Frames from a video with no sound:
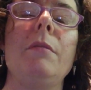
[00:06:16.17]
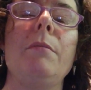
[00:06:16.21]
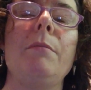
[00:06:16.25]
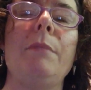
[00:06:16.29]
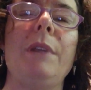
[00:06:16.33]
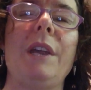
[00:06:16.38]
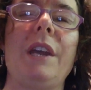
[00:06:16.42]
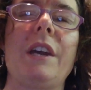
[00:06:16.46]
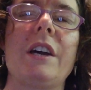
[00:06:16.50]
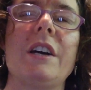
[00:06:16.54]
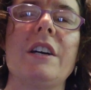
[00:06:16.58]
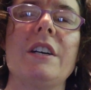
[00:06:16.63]

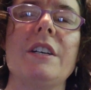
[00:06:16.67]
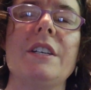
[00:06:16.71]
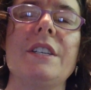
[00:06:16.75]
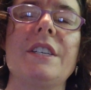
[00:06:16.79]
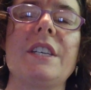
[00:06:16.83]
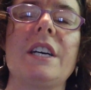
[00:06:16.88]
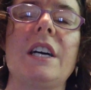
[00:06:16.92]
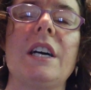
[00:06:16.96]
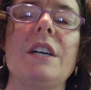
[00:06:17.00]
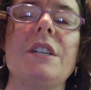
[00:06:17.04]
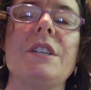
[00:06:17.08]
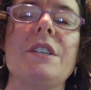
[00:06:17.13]

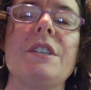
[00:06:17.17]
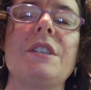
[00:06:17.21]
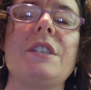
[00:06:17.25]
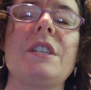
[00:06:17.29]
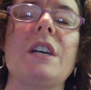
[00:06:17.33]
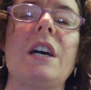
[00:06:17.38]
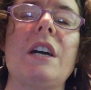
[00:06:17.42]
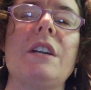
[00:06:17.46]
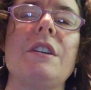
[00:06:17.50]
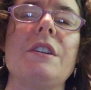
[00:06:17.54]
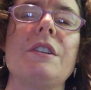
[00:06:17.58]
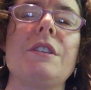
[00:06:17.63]
because I
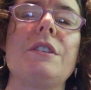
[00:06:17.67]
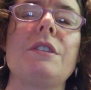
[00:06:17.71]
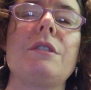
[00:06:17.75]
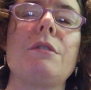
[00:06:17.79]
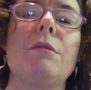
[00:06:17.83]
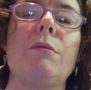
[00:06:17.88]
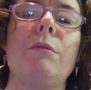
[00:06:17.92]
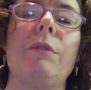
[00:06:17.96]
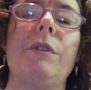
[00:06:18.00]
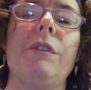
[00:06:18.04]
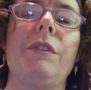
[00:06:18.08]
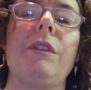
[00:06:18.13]
just I
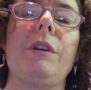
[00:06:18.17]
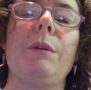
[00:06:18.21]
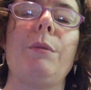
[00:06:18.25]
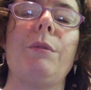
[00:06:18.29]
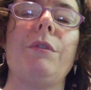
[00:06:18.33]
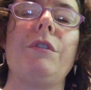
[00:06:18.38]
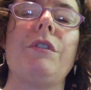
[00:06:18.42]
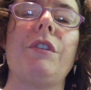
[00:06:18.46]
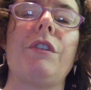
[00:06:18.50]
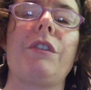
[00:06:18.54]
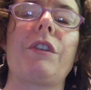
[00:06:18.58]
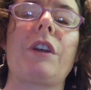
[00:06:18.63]
just was it
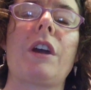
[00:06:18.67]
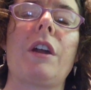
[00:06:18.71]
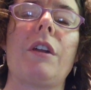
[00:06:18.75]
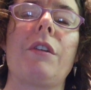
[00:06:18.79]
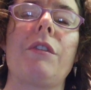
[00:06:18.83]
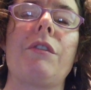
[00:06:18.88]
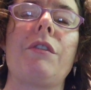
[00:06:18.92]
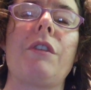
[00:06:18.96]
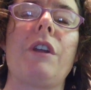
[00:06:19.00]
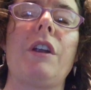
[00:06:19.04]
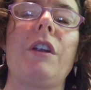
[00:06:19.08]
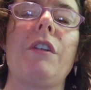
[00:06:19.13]
was just kind of
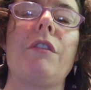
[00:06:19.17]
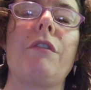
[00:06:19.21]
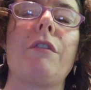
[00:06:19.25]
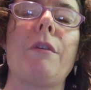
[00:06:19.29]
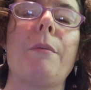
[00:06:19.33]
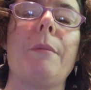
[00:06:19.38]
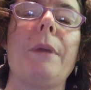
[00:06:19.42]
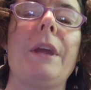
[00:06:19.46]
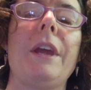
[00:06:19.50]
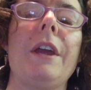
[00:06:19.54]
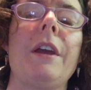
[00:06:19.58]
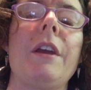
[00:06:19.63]
strange for
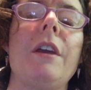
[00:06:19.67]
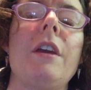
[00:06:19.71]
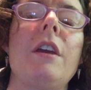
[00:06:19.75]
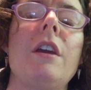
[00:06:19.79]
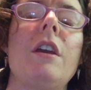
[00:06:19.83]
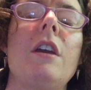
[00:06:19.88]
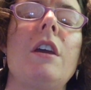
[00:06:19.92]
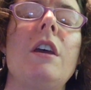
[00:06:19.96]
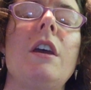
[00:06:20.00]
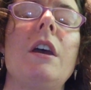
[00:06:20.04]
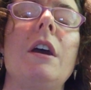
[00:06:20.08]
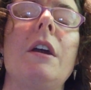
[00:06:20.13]
me
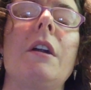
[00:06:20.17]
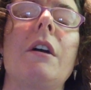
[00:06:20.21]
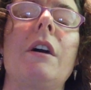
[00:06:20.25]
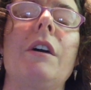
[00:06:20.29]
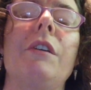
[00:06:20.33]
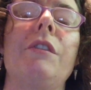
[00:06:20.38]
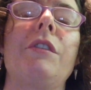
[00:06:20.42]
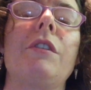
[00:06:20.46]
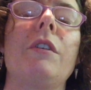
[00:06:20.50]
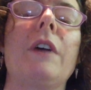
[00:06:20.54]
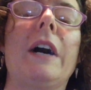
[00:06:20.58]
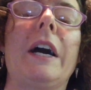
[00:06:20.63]
and
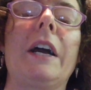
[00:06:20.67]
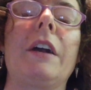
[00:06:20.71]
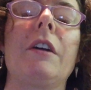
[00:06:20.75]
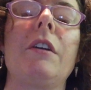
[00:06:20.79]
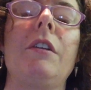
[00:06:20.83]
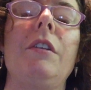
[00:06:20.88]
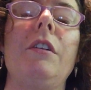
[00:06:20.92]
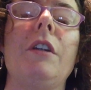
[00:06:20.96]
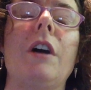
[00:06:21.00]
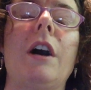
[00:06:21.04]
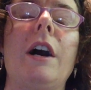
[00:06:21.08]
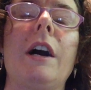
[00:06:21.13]
also I
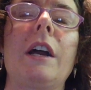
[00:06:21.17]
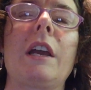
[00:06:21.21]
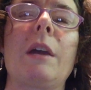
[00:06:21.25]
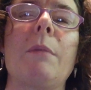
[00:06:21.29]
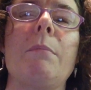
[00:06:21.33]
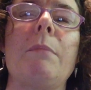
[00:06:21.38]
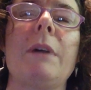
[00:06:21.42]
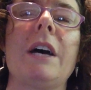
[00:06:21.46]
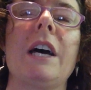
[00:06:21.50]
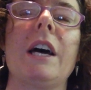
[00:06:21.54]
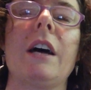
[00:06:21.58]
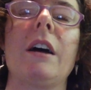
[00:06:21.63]
could not
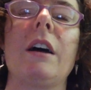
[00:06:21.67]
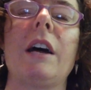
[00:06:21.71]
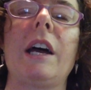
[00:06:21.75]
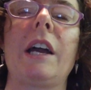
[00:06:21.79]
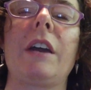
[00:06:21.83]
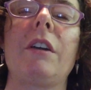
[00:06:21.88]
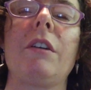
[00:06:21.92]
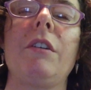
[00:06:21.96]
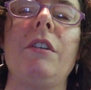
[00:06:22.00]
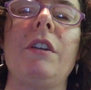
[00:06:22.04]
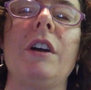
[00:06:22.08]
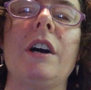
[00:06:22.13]
get Pat, I
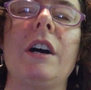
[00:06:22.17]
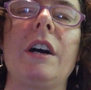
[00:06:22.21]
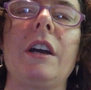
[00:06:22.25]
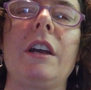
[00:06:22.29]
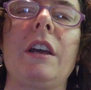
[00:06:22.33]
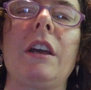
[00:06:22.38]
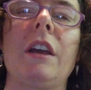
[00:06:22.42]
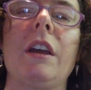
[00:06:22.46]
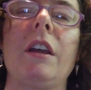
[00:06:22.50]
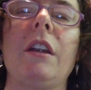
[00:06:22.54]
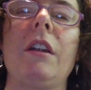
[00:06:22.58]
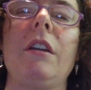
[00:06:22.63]
could not
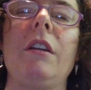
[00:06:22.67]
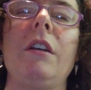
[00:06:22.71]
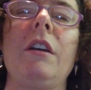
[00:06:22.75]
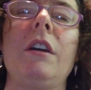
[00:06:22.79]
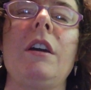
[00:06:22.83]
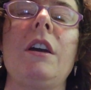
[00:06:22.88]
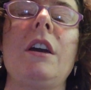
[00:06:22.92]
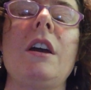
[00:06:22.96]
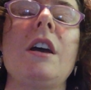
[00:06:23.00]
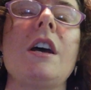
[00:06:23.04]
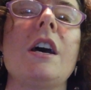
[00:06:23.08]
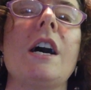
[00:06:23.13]
get
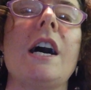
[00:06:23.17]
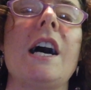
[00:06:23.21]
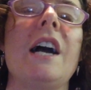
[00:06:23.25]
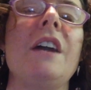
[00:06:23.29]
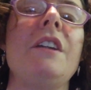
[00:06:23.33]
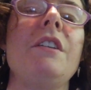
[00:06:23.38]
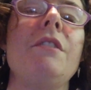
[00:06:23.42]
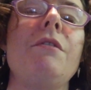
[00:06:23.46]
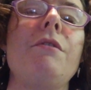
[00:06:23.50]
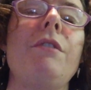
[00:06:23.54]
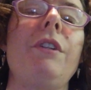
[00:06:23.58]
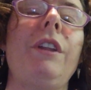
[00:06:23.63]
I
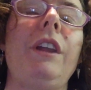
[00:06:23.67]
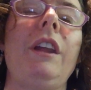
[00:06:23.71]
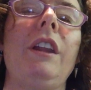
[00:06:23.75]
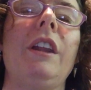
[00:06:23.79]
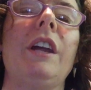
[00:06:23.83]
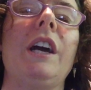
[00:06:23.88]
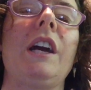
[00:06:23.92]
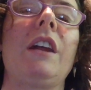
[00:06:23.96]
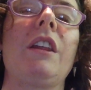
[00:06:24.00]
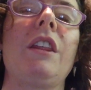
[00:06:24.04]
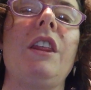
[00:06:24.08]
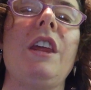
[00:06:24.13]
didn't really
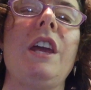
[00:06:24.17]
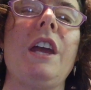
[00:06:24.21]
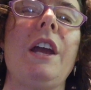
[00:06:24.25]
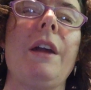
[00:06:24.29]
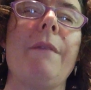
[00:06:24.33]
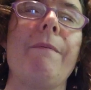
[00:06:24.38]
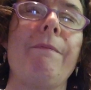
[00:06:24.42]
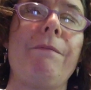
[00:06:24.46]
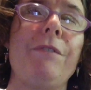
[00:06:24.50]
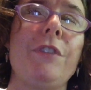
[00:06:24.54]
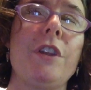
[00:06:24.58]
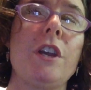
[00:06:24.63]
like
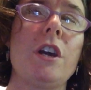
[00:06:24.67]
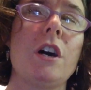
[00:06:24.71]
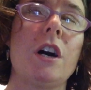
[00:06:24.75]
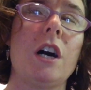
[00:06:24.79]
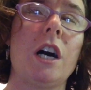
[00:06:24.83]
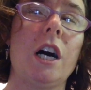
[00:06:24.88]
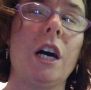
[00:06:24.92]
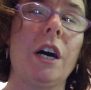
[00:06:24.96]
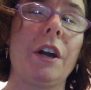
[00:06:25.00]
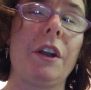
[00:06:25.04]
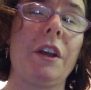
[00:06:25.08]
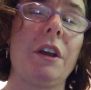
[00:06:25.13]
the
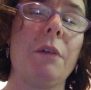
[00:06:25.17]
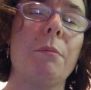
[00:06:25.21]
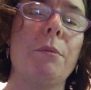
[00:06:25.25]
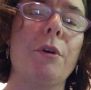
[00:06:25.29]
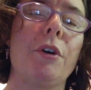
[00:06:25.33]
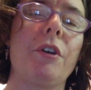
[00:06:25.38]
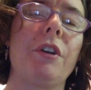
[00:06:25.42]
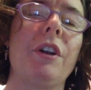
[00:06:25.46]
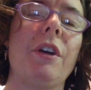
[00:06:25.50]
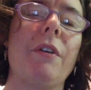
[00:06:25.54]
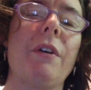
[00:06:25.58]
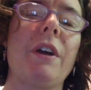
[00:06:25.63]

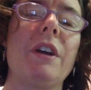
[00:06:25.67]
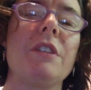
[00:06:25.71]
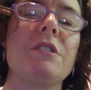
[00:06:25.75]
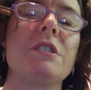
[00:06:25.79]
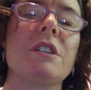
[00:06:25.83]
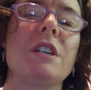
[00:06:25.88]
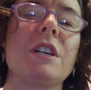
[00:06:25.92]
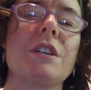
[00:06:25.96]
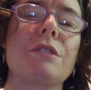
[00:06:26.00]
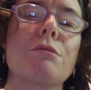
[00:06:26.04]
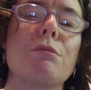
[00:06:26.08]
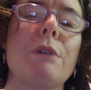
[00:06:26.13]
audiobook
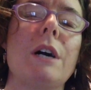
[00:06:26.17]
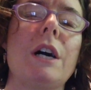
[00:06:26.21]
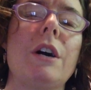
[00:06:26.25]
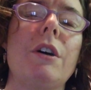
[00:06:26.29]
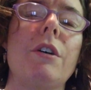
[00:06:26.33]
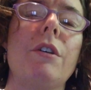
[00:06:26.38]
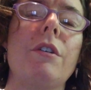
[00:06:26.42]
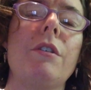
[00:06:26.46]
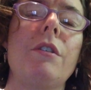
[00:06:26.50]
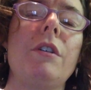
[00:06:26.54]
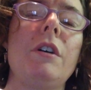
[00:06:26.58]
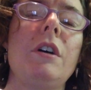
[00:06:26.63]
narration as
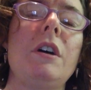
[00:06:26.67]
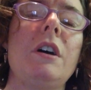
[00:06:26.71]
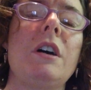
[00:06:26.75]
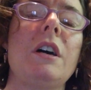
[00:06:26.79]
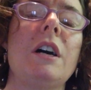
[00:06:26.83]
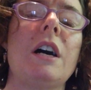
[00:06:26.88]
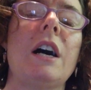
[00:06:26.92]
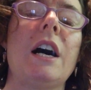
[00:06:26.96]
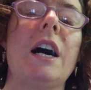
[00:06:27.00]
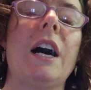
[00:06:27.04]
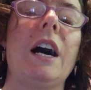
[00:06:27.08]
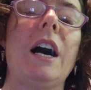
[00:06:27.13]
well.
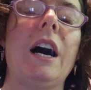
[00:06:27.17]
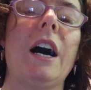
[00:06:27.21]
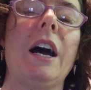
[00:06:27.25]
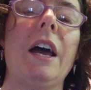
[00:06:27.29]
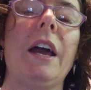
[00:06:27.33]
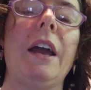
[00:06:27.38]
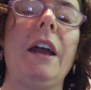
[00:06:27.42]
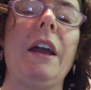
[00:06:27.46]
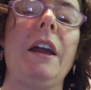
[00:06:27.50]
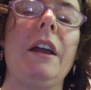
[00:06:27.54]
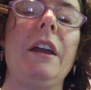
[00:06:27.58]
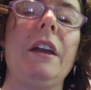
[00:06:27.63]

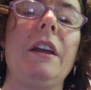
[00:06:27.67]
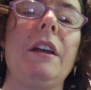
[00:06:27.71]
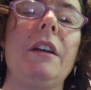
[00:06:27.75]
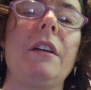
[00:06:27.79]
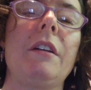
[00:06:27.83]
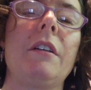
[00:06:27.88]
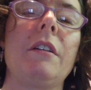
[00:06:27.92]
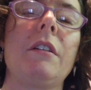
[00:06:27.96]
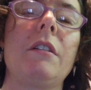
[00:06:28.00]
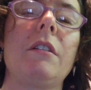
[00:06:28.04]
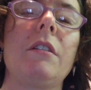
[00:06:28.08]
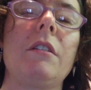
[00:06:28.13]
I
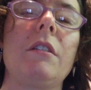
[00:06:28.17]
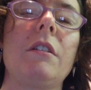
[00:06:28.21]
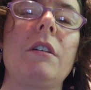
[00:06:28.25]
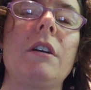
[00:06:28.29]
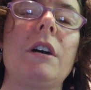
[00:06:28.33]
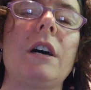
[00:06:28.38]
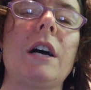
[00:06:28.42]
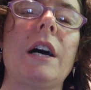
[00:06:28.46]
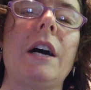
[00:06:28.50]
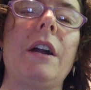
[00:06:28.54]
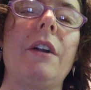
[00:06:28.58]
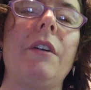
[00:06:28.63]

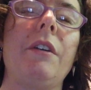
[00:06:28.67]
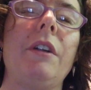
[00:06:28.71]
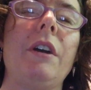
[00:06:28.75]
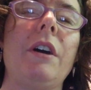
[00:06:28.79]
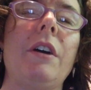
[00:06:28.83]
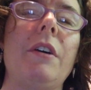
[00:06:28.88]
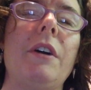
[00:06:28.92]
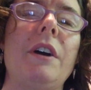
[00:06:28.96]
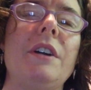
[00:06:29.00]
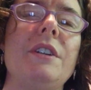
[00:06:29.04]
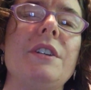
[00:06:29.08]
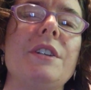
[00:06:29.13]
I don't
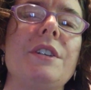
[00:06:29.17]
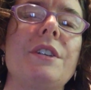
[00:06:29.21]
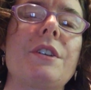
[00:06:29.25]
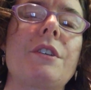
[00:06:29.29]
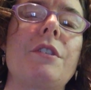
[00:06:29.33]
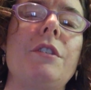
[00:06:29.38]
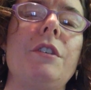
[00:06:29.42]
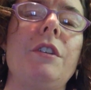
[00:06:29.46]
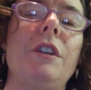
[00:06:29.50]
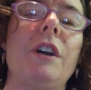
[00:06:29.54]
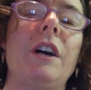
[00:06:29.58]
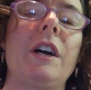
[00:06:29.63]
know, I just
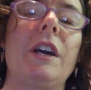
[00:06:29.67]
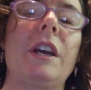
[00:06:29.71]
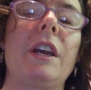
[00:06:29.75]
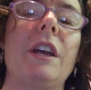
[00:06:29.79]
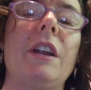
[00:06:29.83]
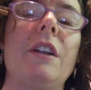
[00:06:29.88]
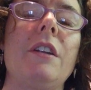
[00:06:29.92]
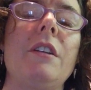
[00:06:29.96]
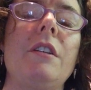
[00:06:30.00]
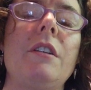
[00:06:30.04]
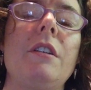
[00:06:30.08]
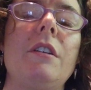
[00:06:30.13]
could not
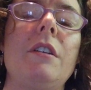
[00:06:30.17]
get